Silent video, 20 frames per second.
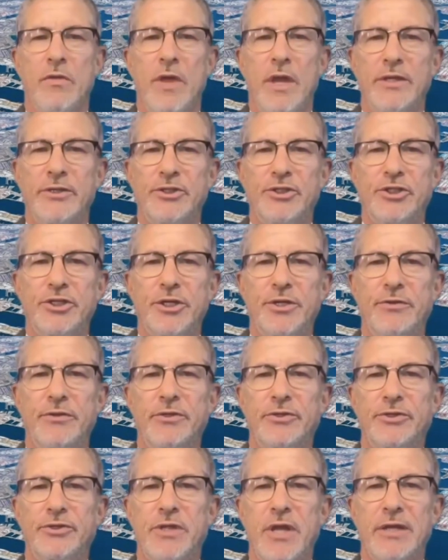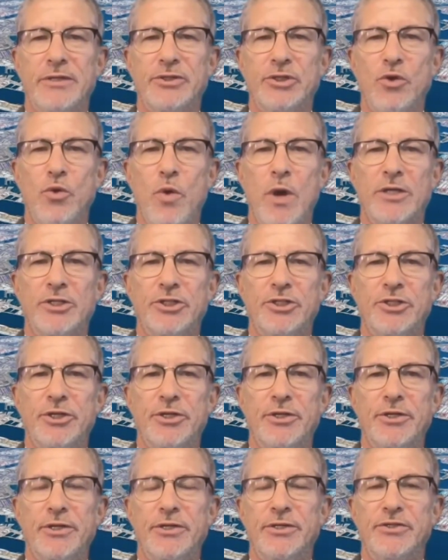Thanks, Gene. This next
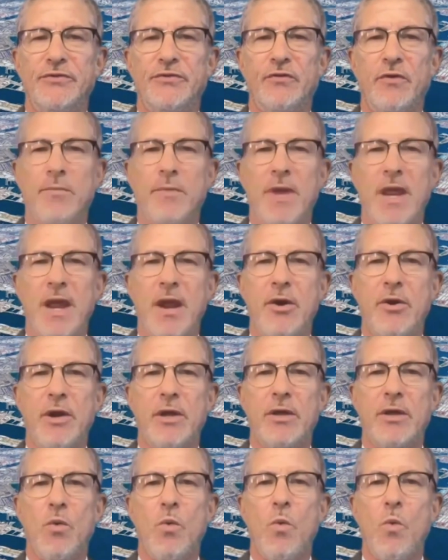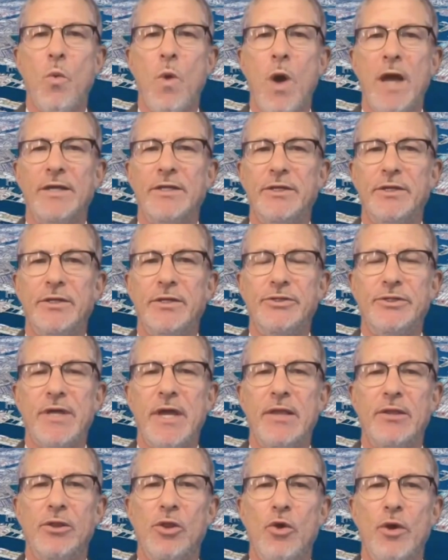question is from Eric
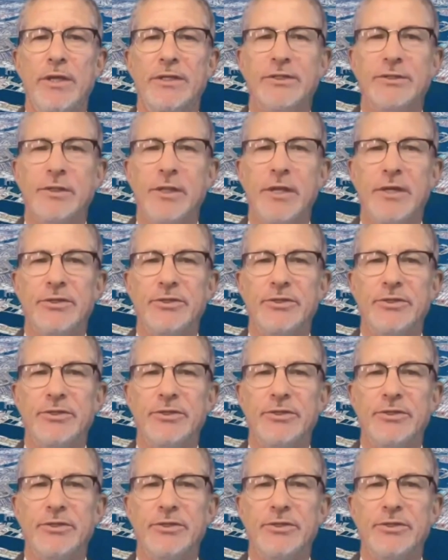Watkins at Lloyd's